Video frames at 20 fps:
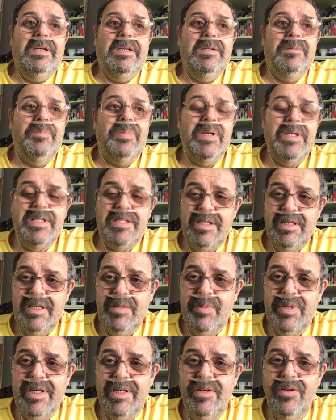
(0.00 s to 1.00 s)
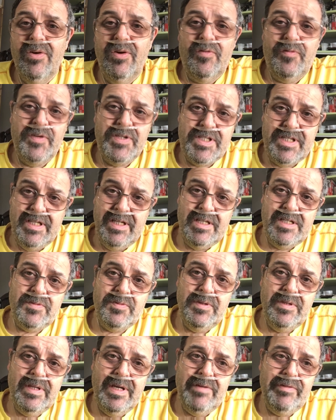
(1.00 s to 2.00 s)
basically being knocked for 6
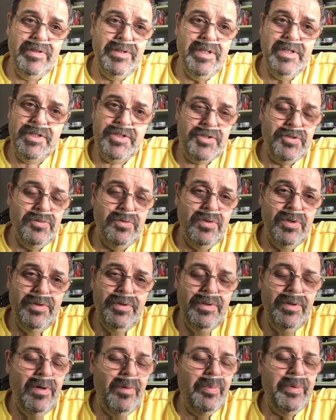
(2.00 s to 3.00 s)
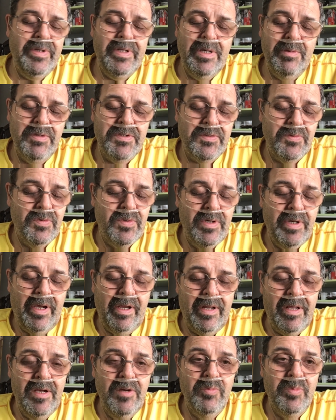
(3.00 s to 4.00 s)
with having this short and not being able to work it
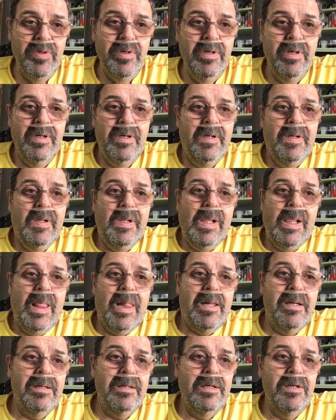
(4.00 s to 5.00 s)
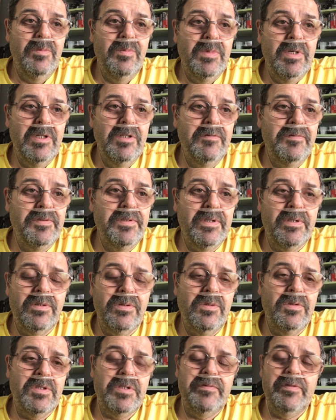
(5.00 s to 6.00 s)
out. But over the
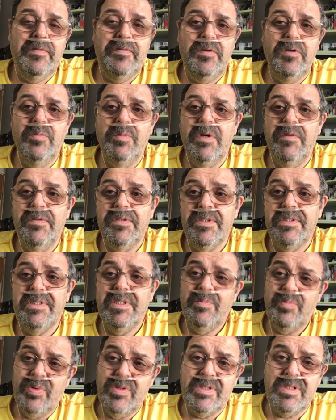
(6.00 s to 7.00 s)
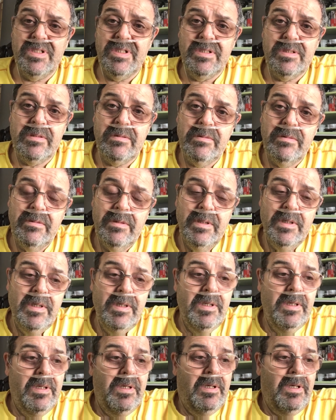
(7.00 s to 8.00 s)
course of a few months I did persist,
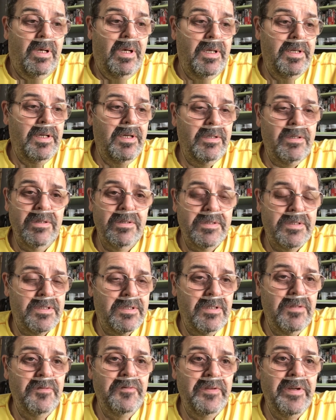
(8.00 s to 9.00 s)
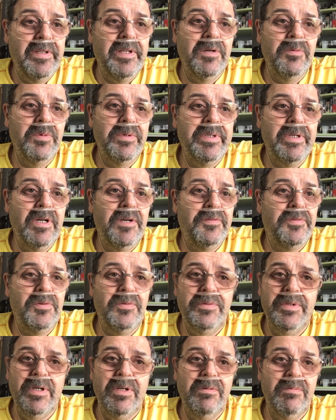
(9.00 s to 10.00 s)
and I got so fed up with it I thought,
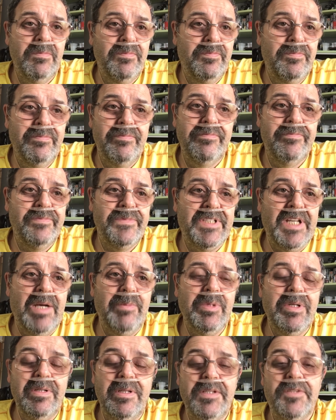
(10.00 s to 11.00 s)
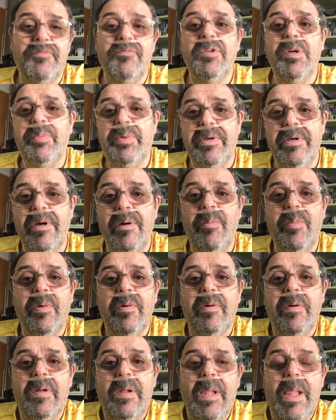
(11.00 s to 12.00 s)
no, damn it, let's rip it up.
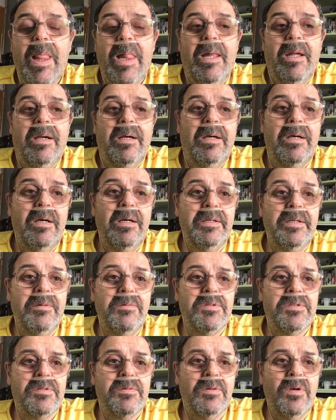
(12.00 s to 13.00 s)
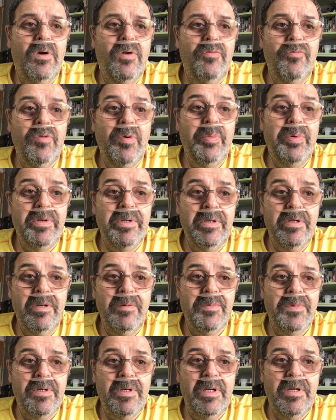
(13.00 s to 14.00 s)
And it was on ripping it up
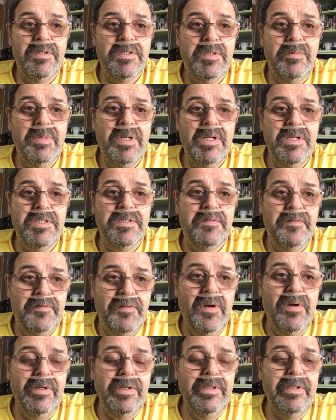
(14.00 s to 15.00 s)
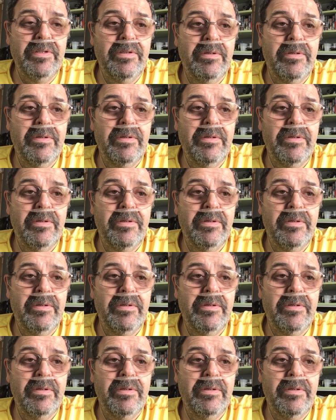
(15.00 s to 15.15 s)
that I actually managed to find